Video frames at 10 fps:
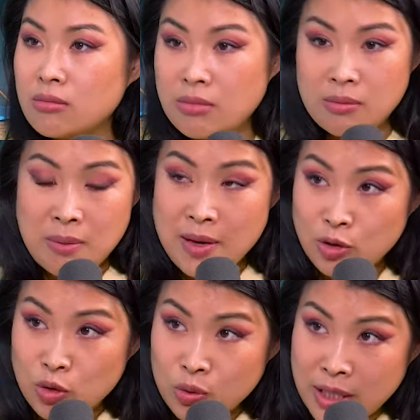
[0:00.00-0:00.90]
Maybe I
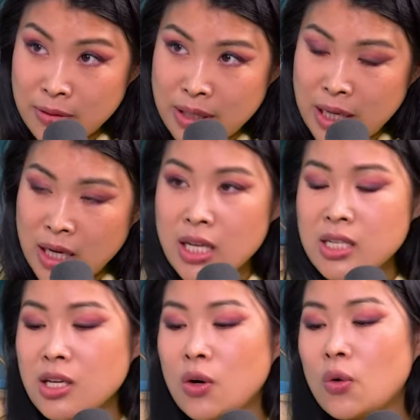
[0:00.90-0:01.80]
should do dick rating.
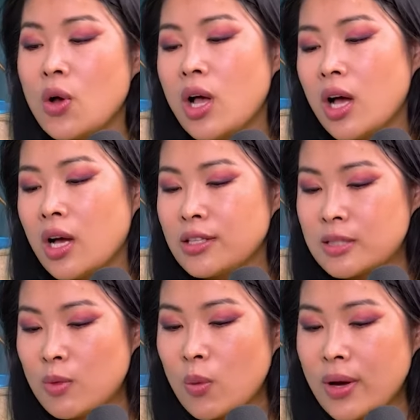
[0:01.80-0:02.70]
So the
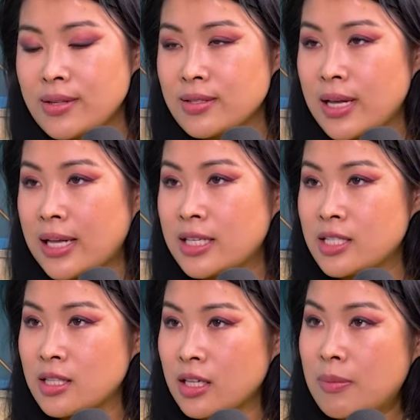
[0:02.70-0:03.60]
small ones, I
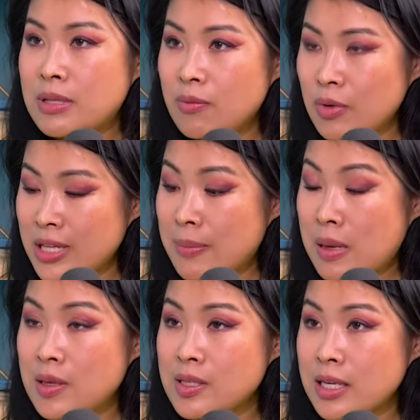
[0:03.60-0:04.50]
just keep them when they're babies.